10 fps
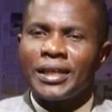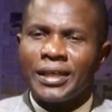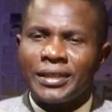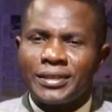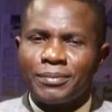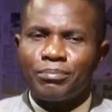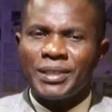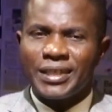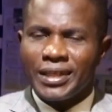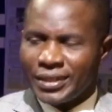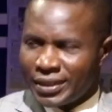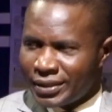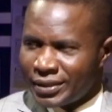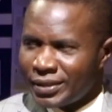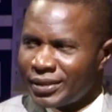It's
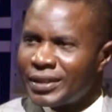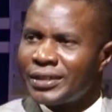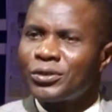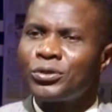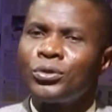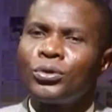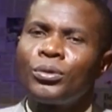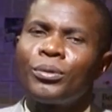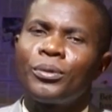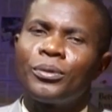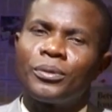misleading. There's no